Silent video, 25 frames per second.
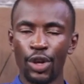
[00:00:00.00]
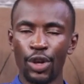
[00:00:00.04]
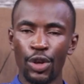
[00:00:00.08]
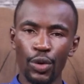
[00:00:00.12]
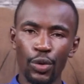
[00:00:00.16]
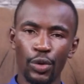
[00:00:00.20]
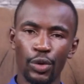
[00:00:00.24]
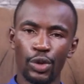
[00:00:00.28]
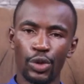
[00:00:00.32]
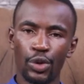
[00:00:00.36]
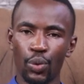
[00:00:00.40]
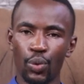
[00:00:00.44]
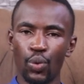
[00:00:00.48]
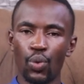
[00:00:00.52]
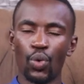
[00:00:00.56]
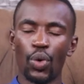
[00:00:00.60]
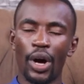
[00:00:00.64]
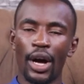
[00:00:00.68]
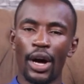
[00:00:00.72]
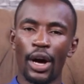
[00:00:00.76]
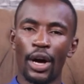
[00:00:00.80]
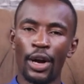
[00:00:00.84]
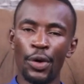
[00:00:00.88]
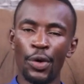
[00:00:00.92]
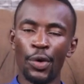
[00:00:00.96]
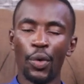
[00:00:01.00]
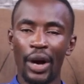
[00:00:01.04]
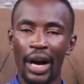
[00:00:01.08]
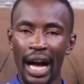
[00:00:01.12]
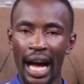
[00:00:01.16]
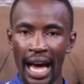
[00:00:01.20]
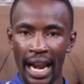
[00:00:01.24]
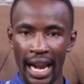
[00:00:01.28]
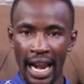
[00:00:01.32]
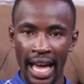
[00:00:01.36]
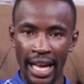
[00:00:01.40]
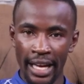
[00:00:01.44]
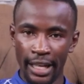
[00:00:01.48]
you too look
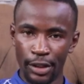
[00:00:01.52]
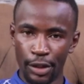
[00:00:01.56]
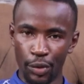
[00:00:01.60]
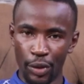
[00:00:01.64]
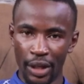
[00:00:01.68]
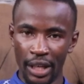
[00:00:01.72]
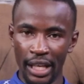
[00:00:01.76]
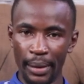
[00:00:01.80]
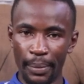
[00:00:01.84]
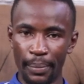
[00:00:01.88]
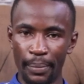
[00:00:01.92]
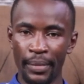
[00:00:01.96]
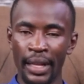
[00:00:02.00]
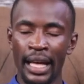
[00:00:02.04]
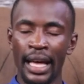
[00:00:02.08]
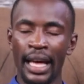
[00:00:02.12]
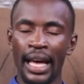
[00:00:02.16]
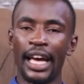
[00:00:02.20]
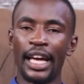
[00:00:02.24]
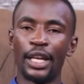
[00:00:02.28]
alike to Him.